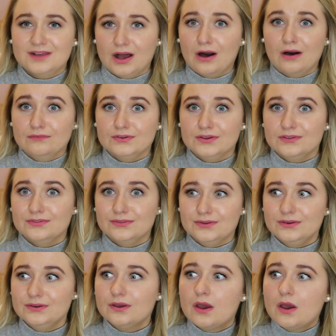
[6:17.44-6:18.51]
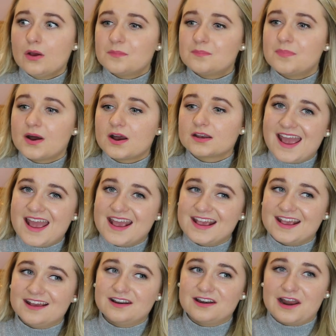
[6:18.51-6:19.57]
obviously, but
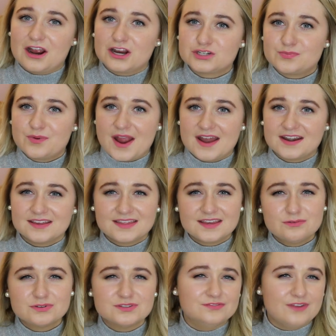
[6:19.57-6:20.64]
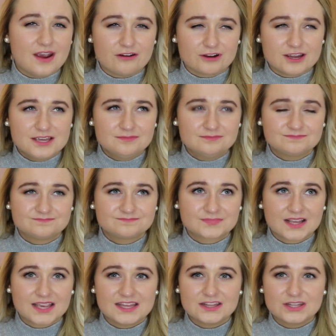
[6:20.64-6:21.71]
a large brand, I think it was Veri
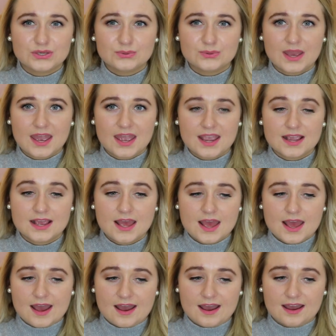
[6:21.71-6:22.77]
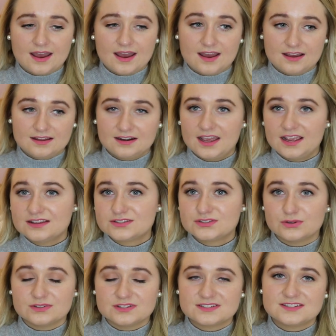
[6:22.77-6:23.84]
in the U K, uh, like
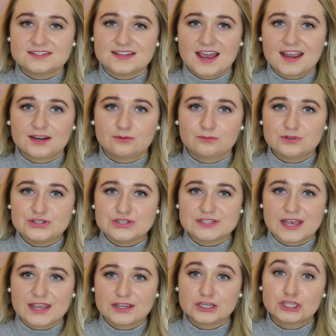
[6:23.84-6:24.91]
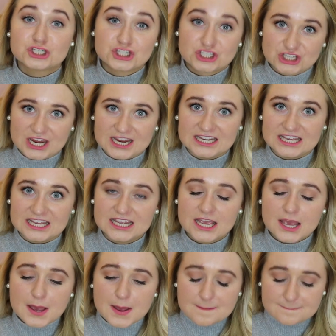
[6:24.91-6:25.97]
stole this design, which is like shady.
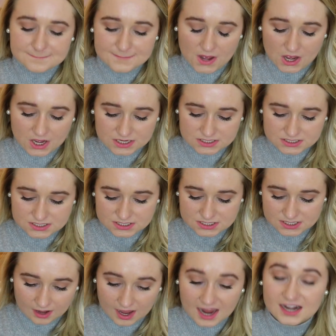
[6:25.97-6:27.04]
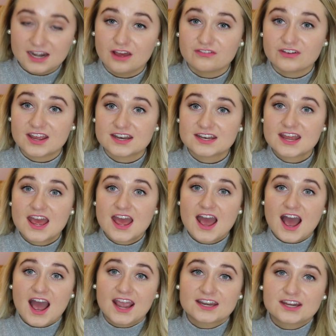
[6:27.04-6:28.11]
But I love it.
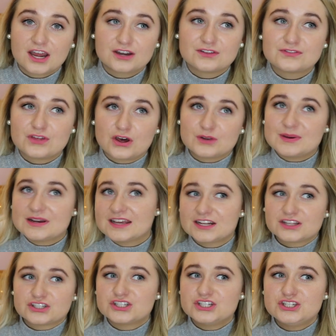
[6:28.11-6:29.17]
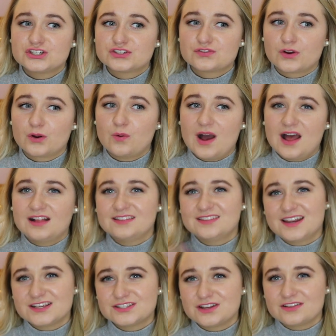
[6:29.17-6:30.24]
I had kind of thought about getting their t-shirts for a while, and
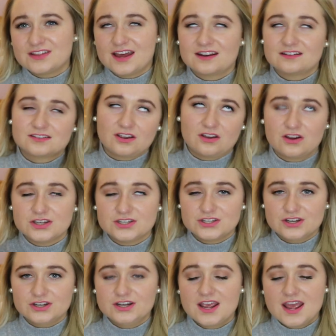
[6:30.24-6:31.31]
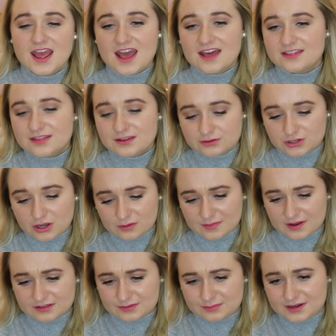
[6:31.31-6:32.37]
then I saw that and I was like, oh, I should. And then they were talking
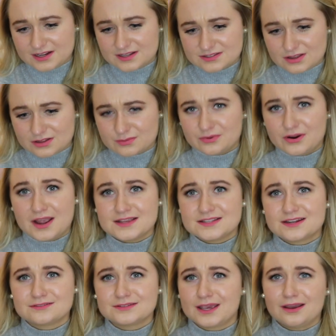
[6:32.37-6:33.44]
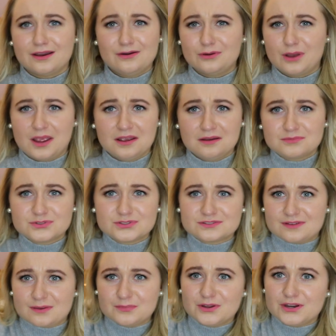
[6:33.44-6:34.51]
about them and I saw the price and I was like, okay, I'm
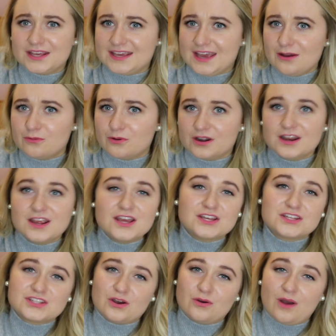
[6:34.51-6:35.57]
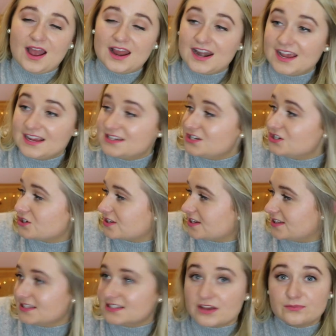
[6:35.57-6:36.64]
just, I'm gonna get one. So I like t-shirts
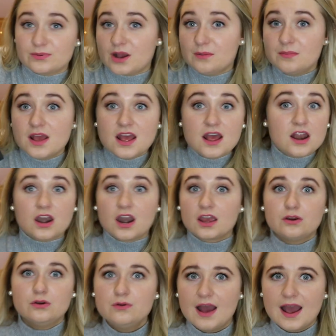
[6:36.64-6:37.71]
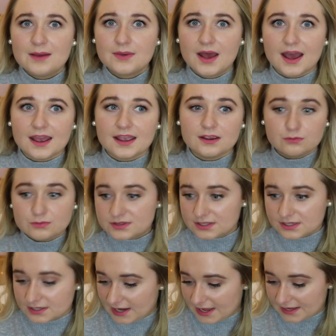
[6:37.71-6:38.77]
like this. I've become, like, who am I with
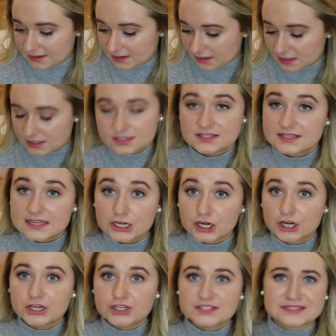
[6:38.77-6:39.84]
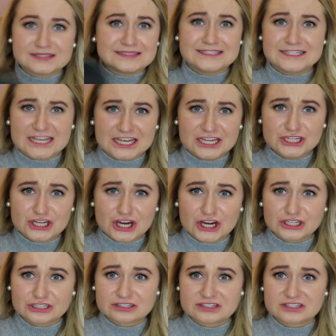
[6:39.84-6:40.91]
the like sneakers,
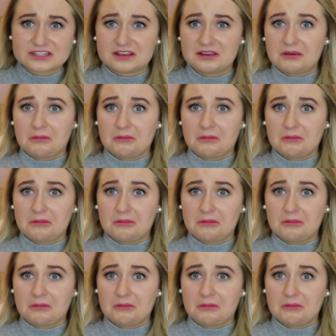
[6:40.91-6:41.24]
t-shirts?